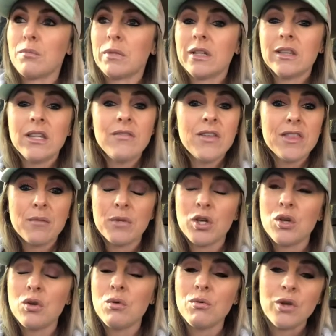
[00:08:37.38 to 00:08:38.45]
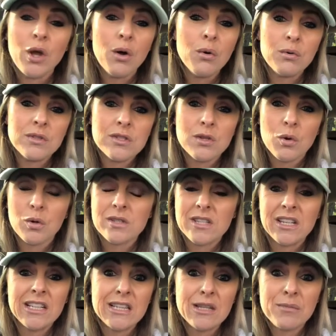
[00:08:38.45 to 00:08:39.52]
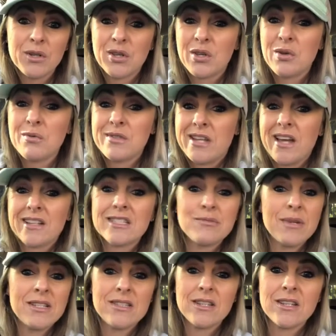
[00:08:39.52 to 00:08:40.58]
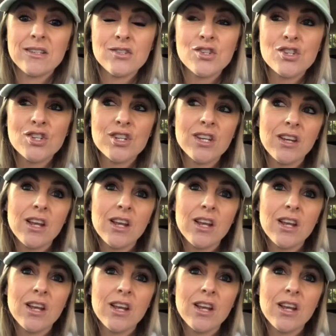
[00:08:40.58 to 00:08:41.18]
leaving them a cute note or sending them a cute text message.